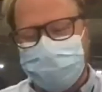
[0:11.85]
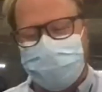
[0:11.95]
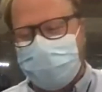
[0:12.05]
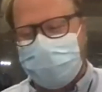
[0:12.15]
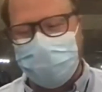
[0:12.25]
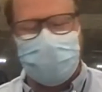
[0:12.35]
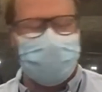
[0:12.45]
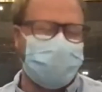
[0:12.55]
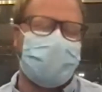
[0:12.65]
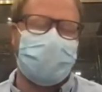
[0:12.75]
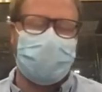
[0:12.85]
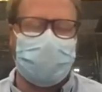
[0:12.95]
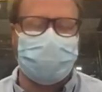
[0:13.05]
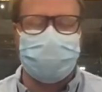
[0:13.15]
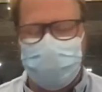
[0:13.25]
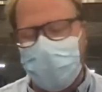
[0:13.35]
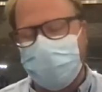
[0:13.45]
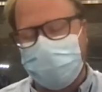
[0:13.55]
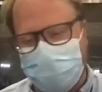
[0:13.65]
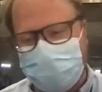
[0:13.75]
game and and kind of getting into the paint
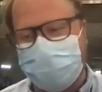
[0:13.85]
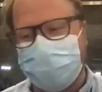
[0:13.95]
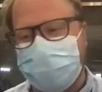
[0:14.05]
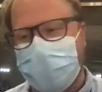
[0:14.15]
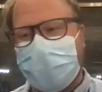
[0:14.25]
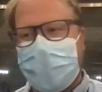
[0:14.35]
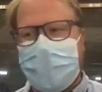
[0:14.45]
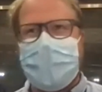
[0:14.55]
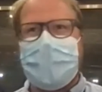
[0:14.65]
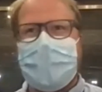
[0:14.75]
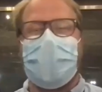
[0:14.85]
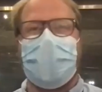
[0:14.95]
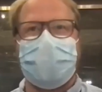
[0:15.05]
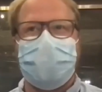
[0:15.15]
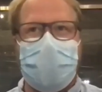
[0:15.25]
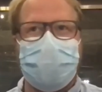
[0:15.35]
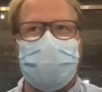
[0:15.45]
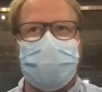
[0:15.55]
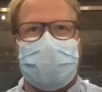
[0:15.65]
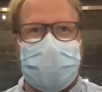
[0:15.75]
and doing your thing. are you able to
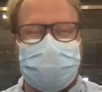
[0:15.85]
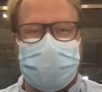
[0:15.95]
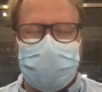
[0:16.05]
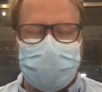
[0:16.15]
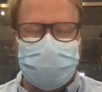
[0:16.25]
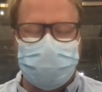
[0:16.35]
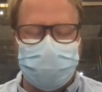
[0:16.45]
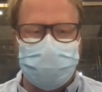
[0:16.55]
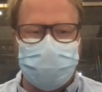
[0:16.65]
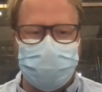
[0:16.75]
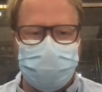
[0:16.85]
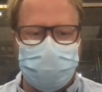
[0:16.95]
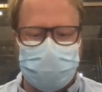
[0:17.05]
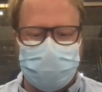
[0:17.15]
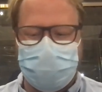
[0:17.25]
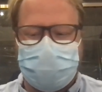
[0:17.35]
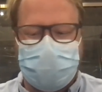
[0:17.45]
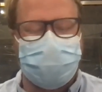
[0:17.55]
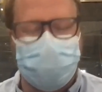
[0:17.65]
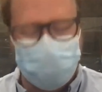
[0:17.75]
kind of get into feeling
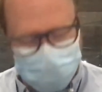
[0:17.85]
comfortable